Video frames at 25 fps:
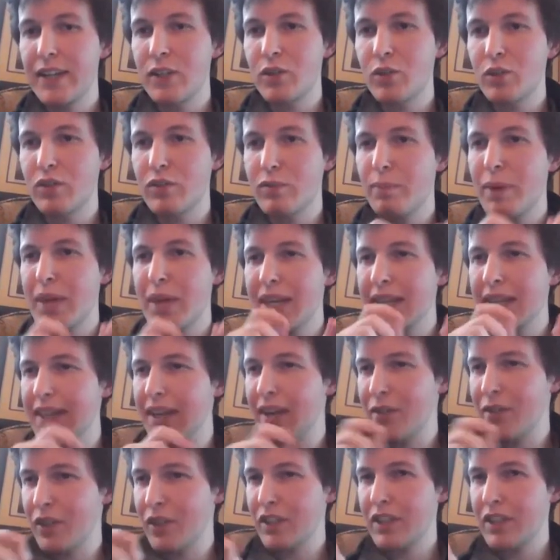sort of pinning
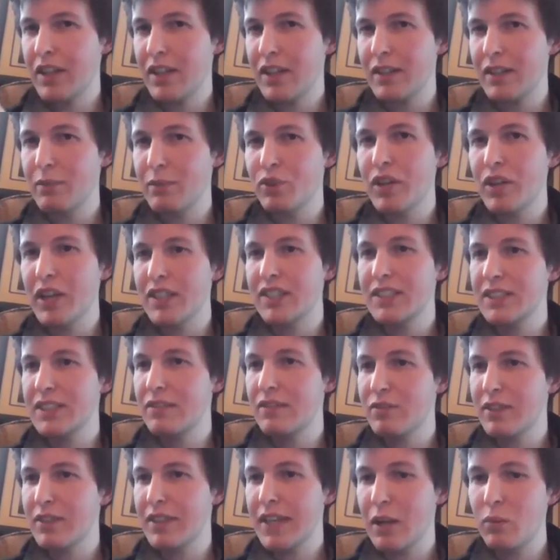down the abstractions
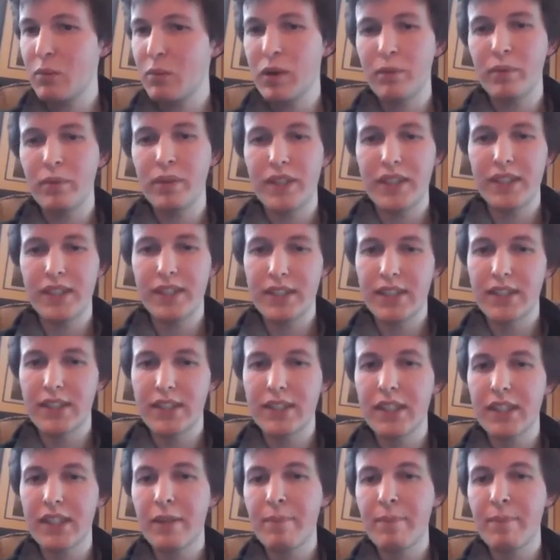that really help work with these things.